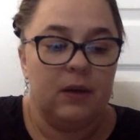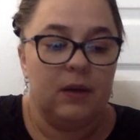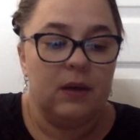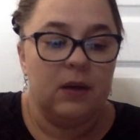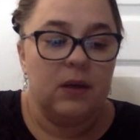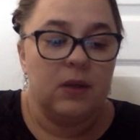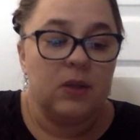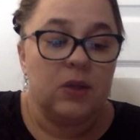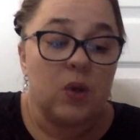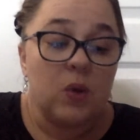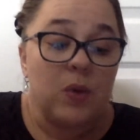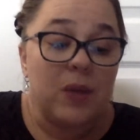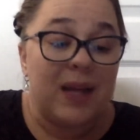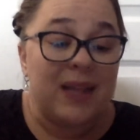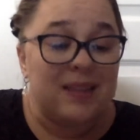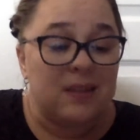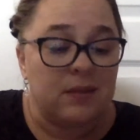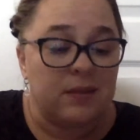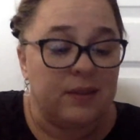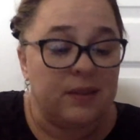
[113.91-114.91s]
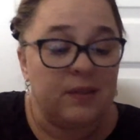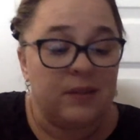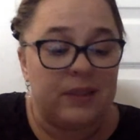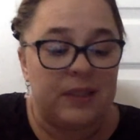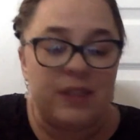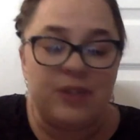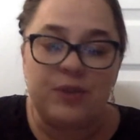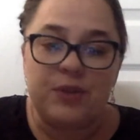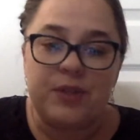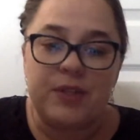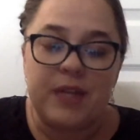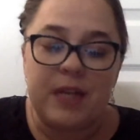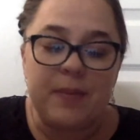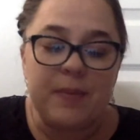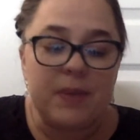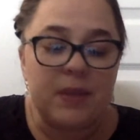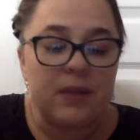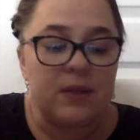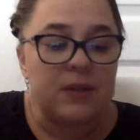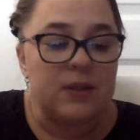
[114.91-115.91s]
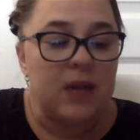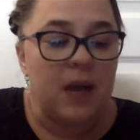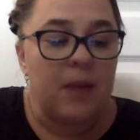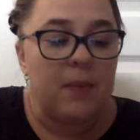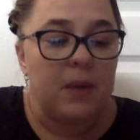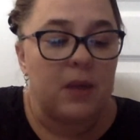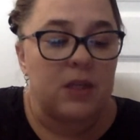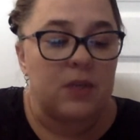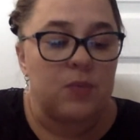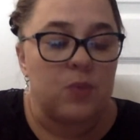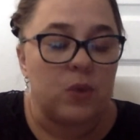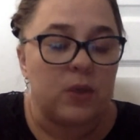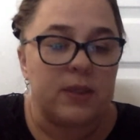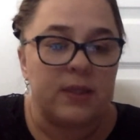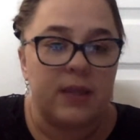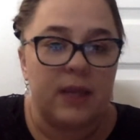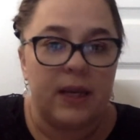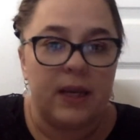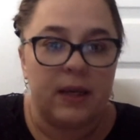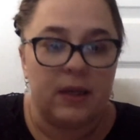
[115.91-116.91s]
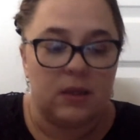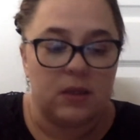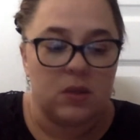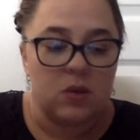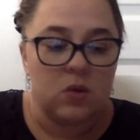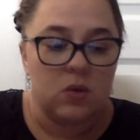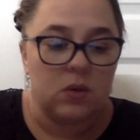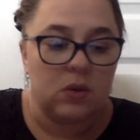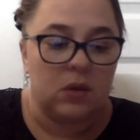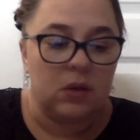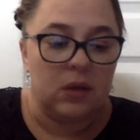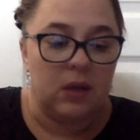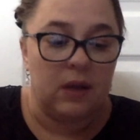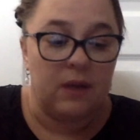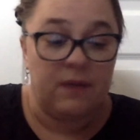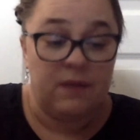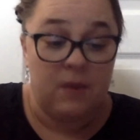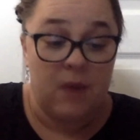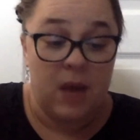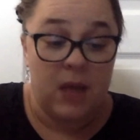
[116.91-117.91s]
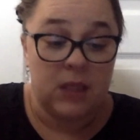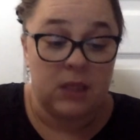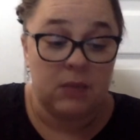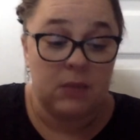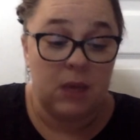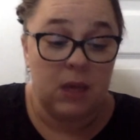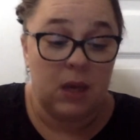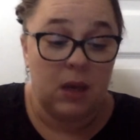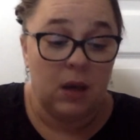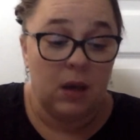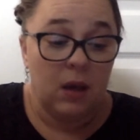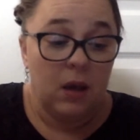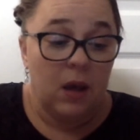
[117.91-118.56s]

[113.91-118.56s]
So that's a little interesting, but there's not much more setting at school, if you ask me.